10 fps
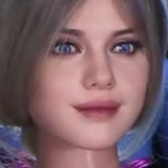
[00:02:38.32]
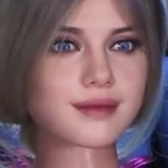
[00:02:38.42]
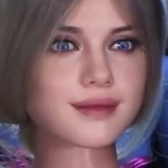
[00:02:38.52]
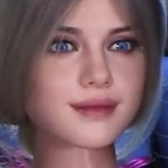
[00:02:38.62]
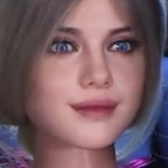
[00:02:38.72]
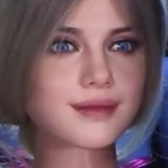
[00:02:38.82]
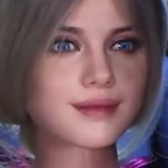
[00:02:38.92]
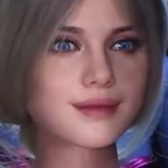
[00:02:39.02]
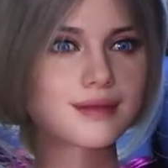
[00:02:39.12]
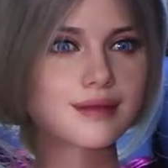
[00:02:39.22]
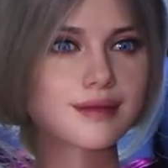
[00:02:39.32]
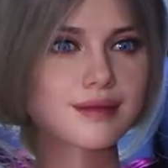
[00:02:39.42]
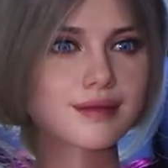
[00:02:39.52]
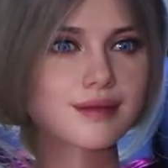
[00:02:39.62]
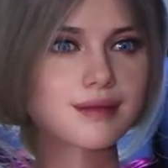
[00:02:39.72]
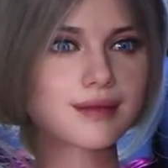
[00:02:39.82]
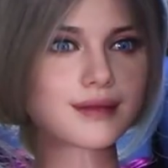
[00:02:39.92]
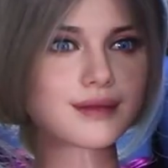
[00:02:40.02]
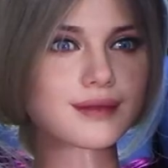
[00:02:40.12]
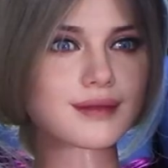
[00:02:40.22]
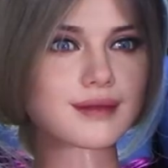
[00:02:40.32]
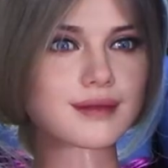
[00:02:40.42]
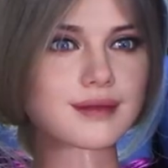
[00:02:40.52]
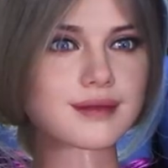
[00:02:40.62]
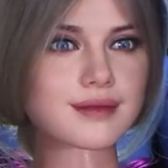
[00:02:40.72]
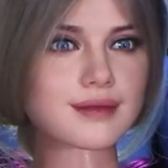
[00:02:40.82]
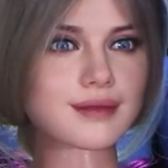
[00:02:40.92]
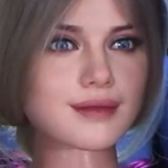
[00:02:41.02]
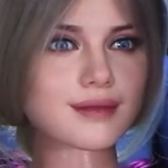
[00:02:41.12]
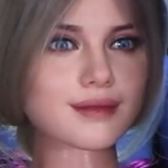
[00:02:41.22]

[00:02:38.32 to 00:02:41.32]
(silent)